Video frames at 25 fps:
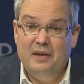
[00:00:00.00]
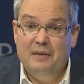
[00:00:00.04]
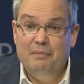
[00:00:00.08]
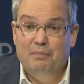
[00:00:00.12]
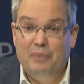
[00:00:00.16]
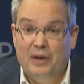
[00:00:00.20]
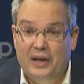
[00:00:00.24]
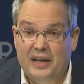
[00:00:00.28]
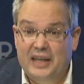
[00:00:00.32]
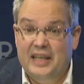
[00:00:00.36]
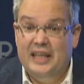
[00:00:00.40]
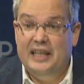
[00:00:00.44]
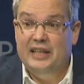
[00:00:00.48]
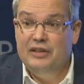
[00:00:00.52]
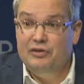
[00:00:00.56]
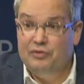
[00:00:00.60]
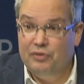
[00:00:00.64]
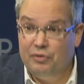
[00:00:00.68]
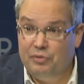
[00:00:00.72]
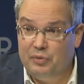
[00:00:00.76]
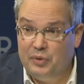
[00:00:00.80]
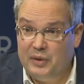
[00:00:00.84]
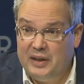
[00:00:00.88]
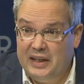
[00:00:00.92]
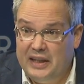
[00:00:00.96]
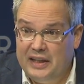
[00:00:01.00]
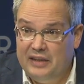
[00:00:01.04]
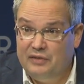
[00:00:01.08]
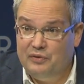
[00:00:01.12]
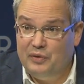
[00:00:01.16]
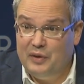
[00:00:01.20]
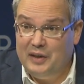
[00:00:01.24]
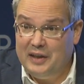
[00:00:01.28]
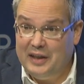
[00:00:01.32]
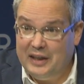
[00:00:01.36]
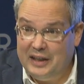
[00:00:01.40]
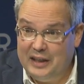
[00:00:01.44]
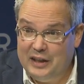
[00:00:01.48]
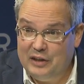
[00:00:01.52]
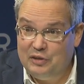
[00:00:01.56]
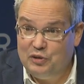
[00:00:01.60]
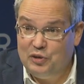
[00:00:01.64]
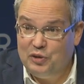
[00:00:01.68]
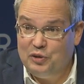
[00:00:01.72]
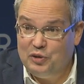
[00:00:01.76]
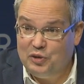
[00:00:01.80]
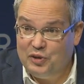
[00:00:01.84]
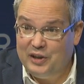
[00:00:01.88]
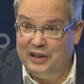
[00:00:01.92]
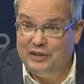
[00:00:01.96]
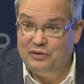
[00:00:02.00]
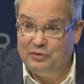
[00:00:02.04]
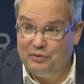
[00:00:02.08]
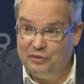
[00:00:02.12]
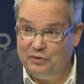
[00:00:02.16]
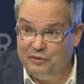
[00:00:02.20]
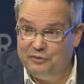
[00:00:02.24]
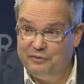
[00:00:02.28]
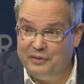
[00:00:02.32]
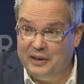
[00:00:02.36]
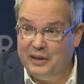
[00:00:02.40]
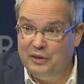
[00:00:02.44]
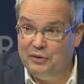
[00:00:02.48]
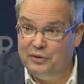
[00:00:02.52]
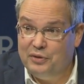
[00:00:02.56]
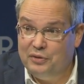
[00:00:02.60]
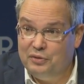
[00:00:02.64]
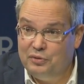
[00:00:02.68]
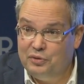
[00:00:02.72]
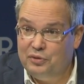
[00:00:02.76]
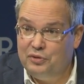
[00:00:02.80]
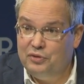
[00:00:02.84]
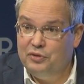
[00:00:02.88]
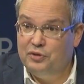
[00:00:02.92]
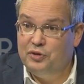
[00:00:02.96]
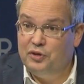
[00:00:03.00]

by interrogating its central values.